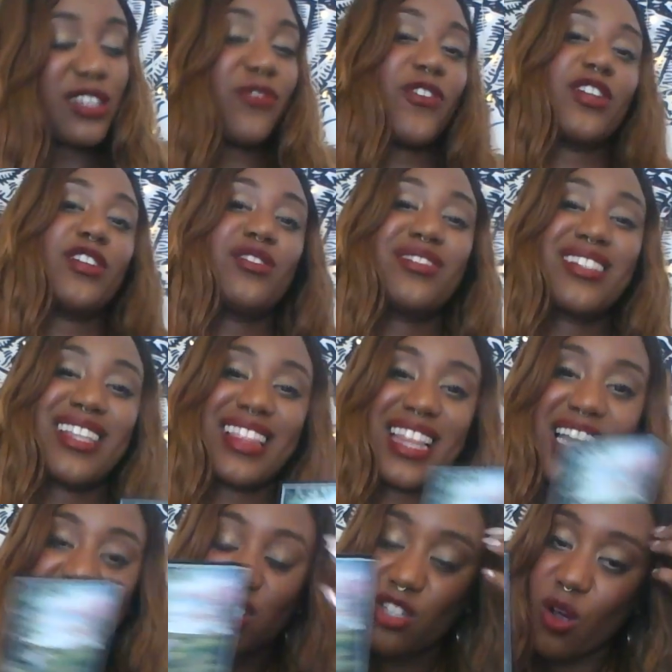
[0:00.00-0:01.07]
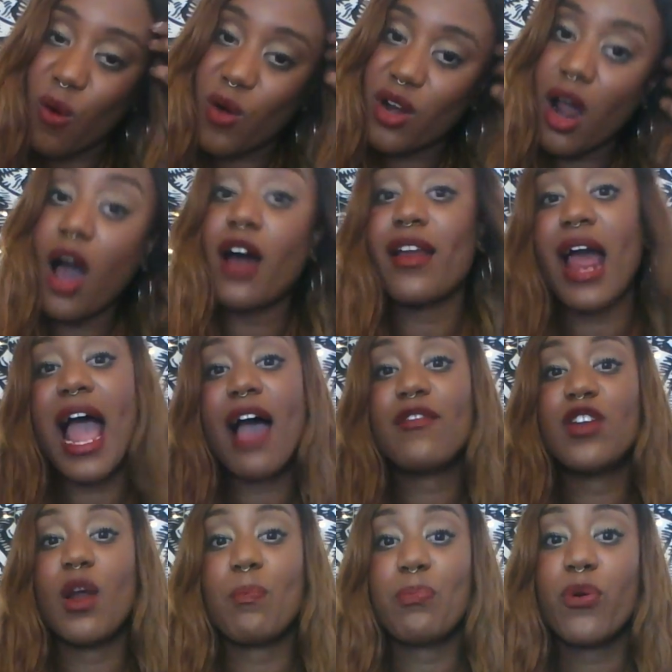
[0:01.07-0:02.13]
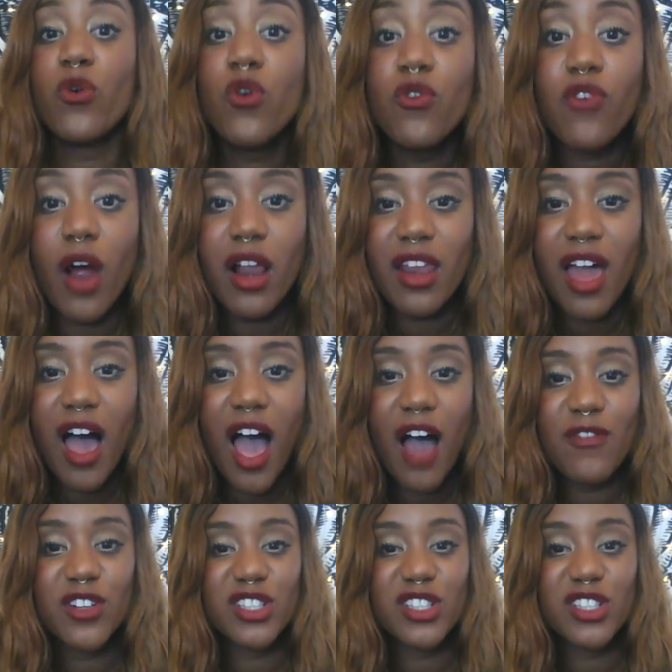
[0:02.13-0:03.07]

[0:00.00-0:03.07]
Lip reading: if we're used to things going on or having to prove our love,